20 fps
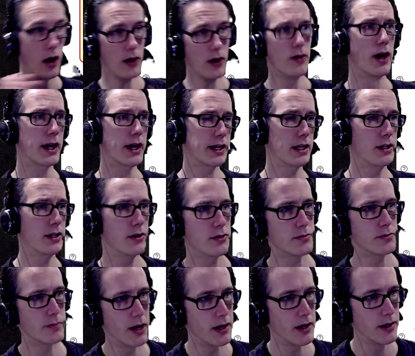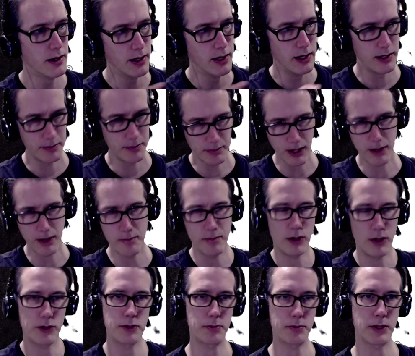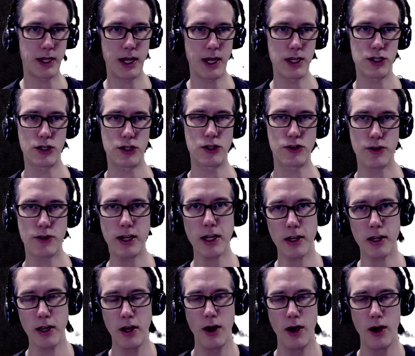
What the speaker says: oh, I can use my multiplication trick.